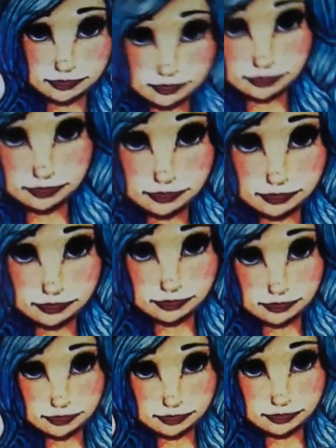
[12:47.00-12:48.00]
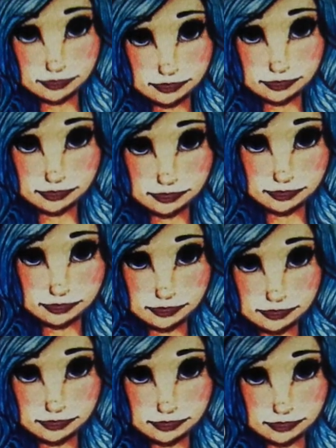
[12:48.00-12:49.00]
I just love everything about it, so
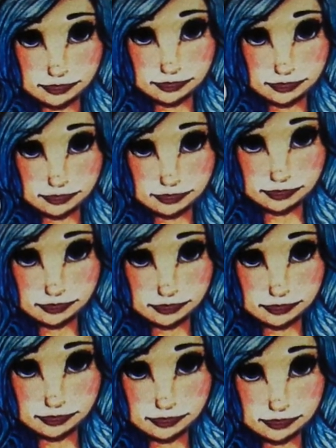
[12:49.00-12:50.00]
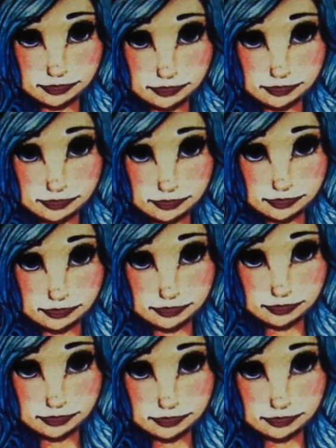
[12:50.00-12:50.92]
thank you so much if you're watching this.